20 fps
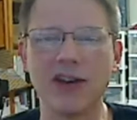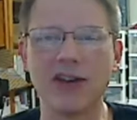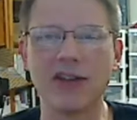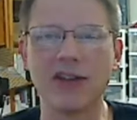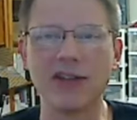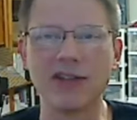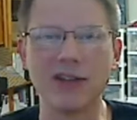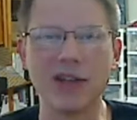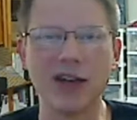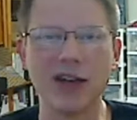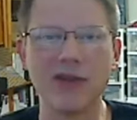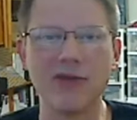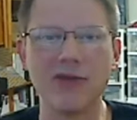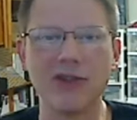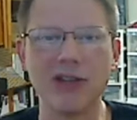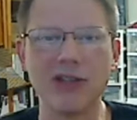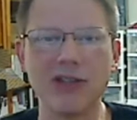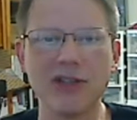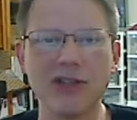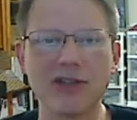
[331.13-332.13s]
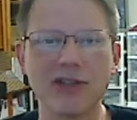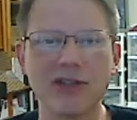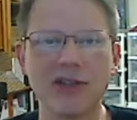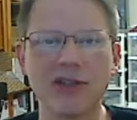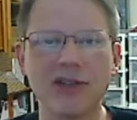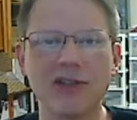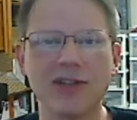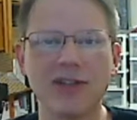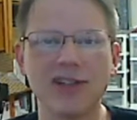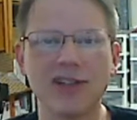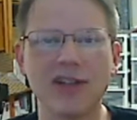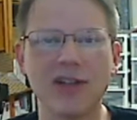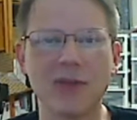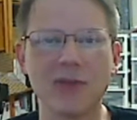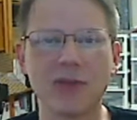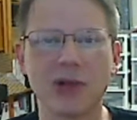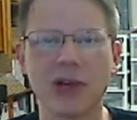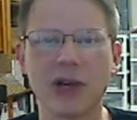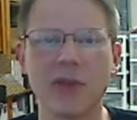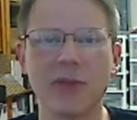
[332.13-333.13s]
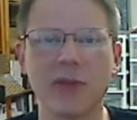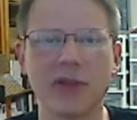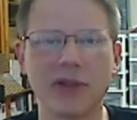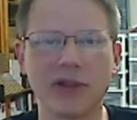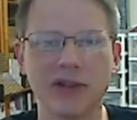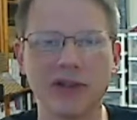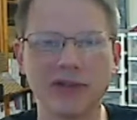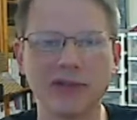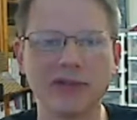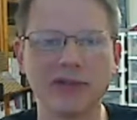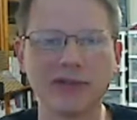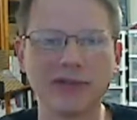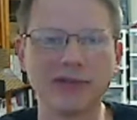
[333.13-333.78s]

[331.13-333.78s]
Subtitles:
non-registered parameter